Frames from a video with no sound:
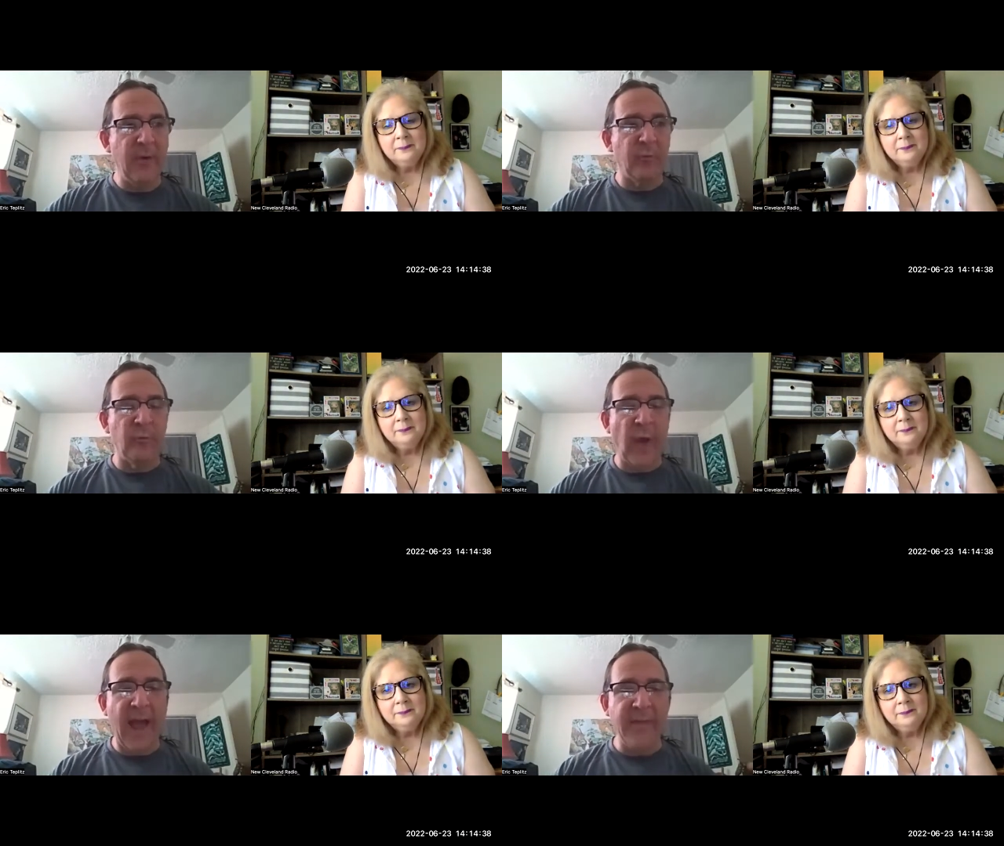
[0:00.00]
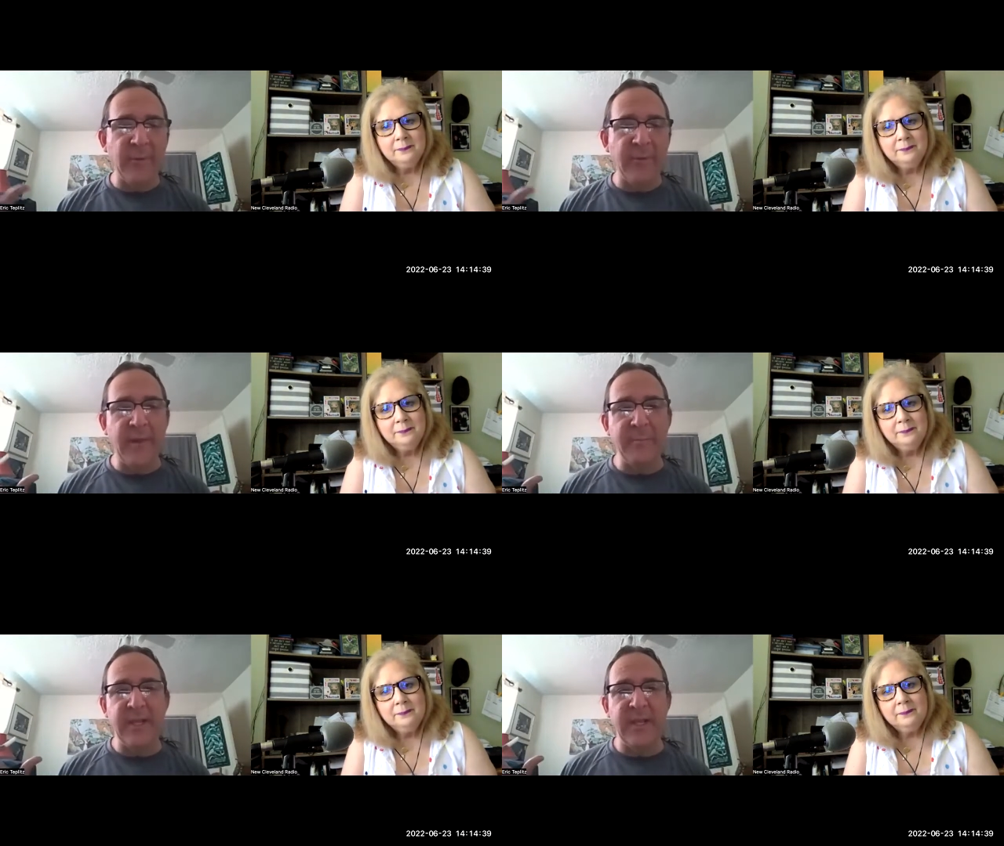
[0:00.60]
Speaker 1: rather
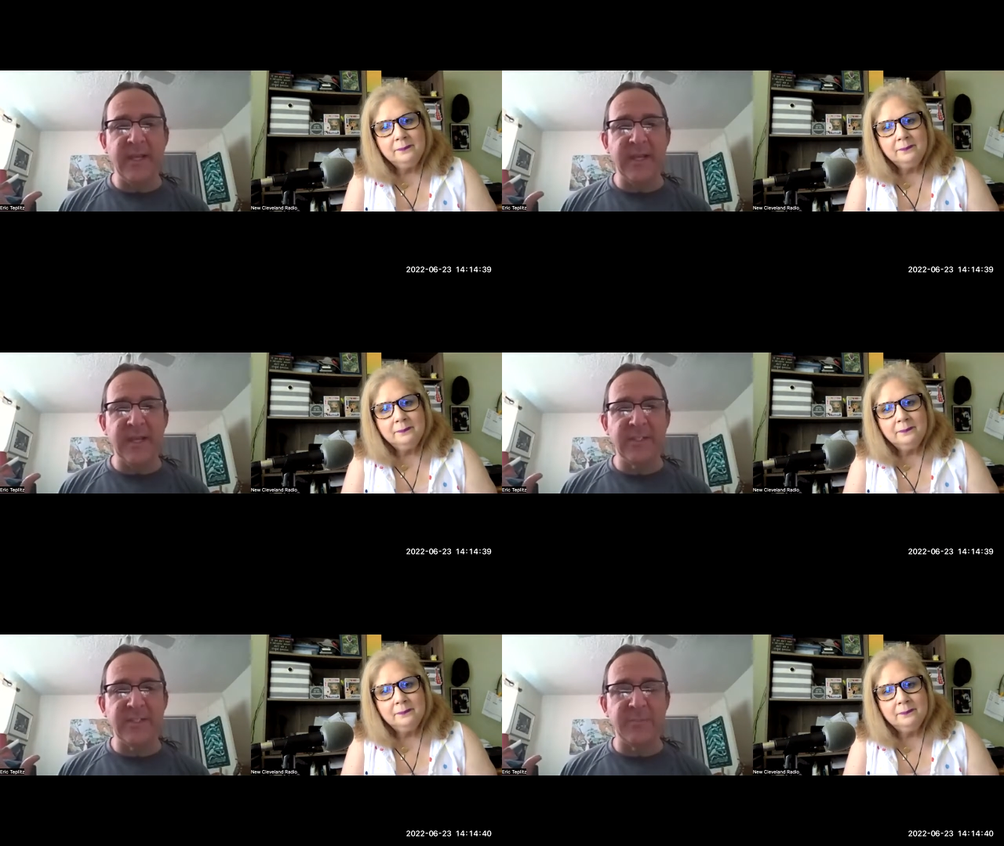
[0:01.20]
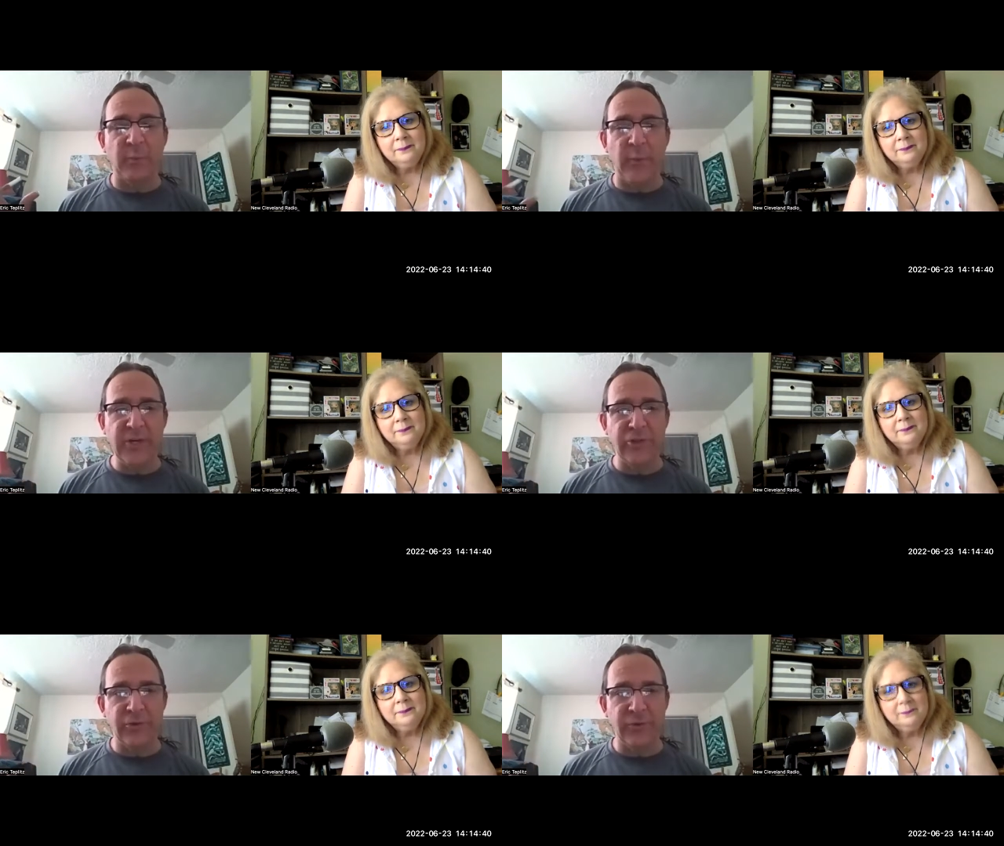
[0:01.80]
than being
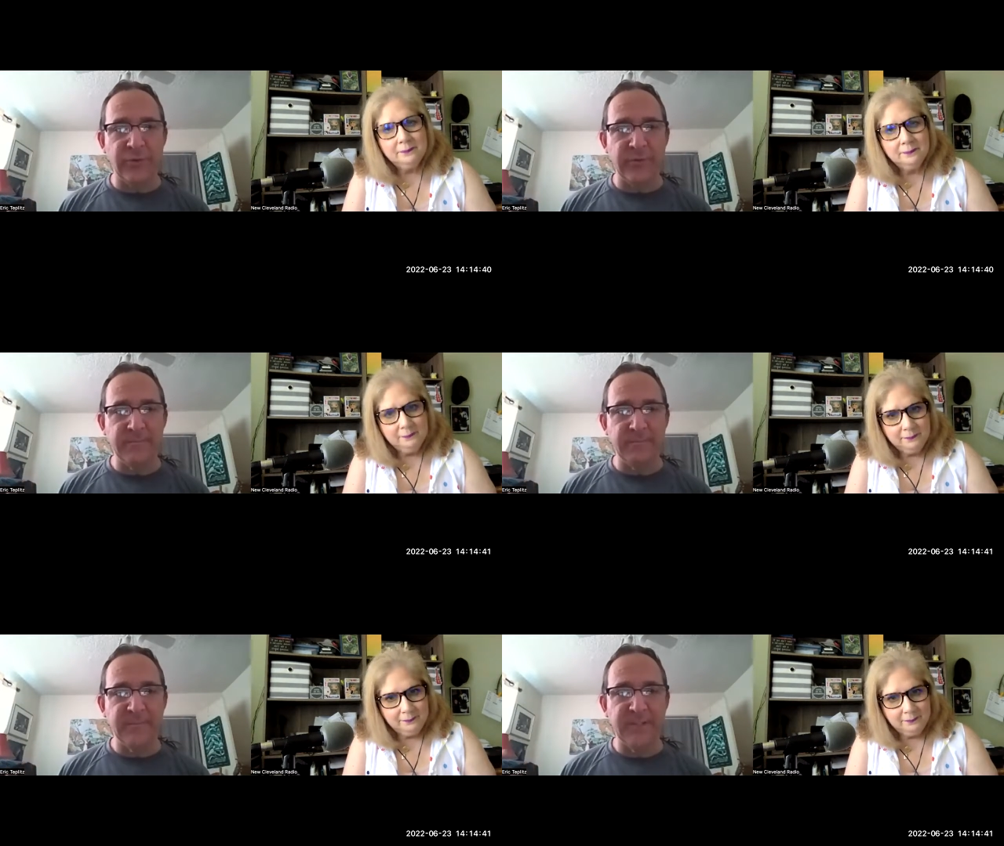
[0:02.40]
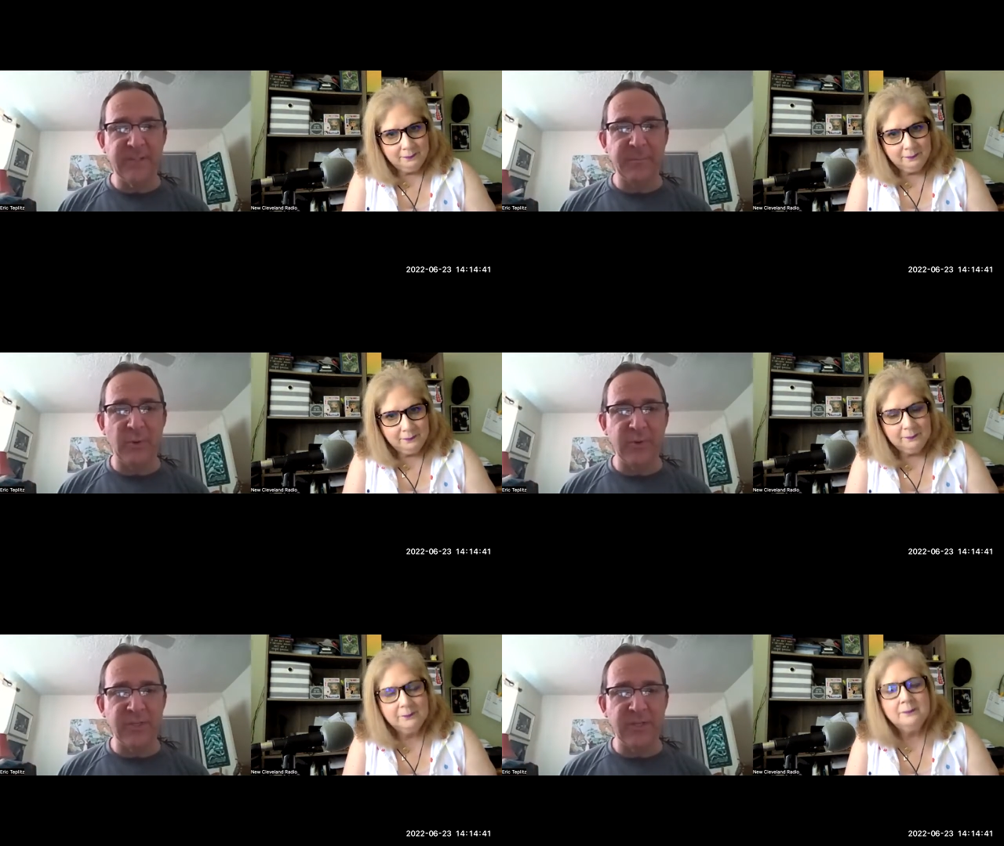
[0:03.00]
inspirational to this
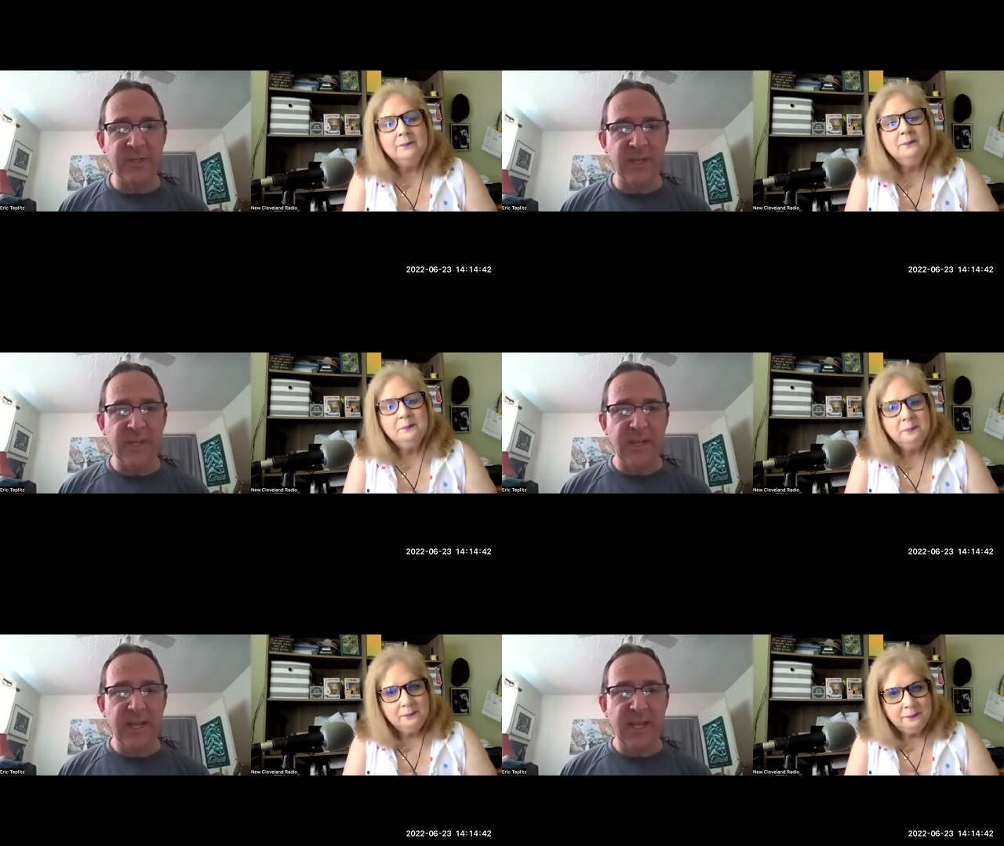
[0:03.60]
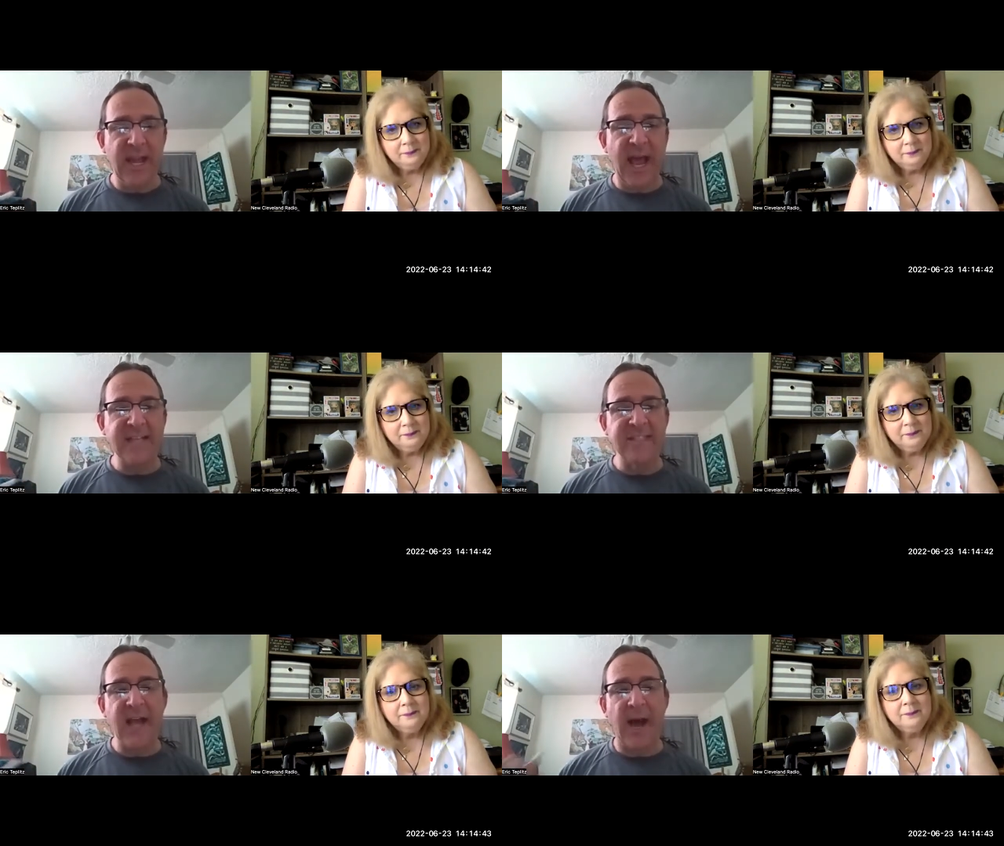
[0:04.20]
person, it
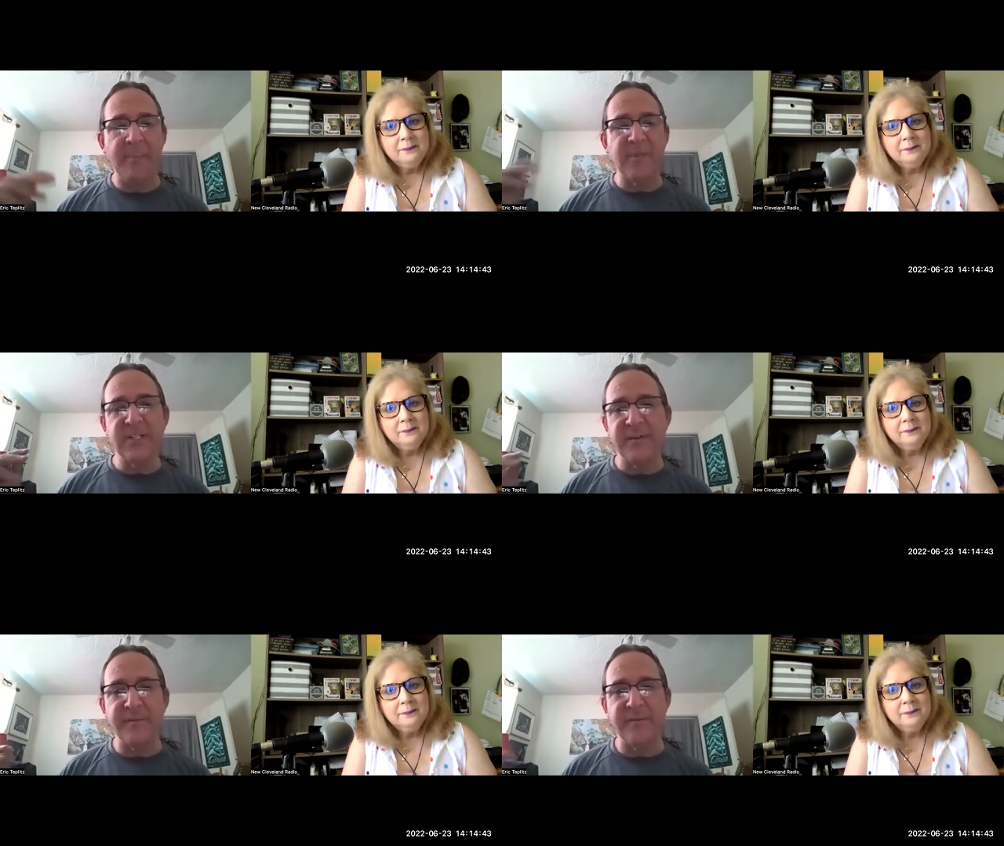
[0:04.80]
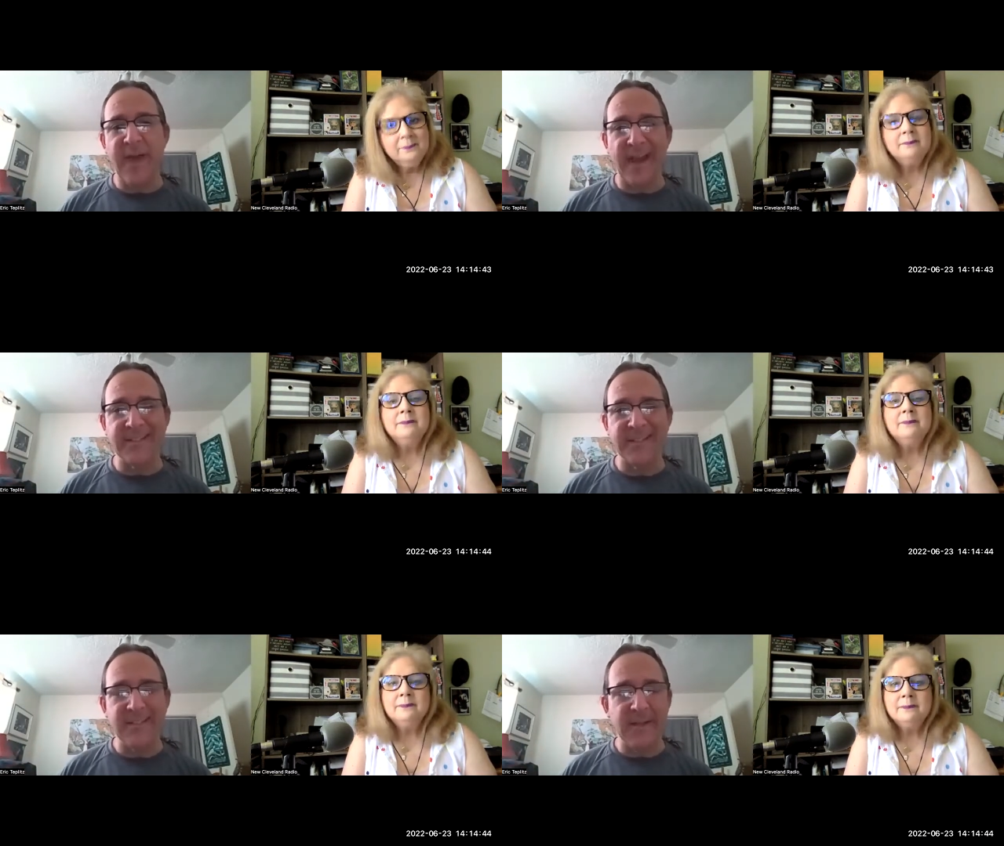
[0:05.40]
has the opposite effect,